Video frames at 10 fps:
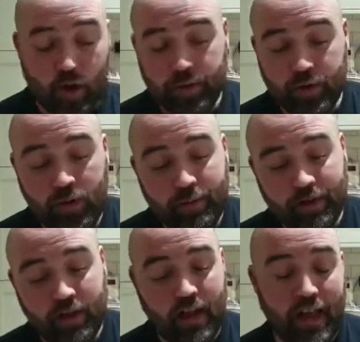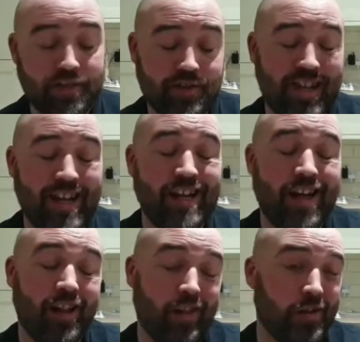Not opened a Rebel Clash
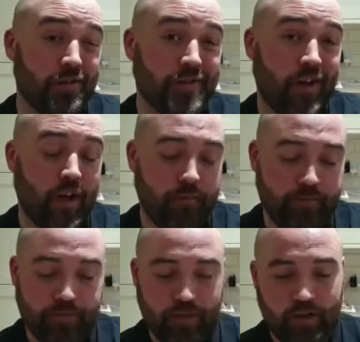in a long time.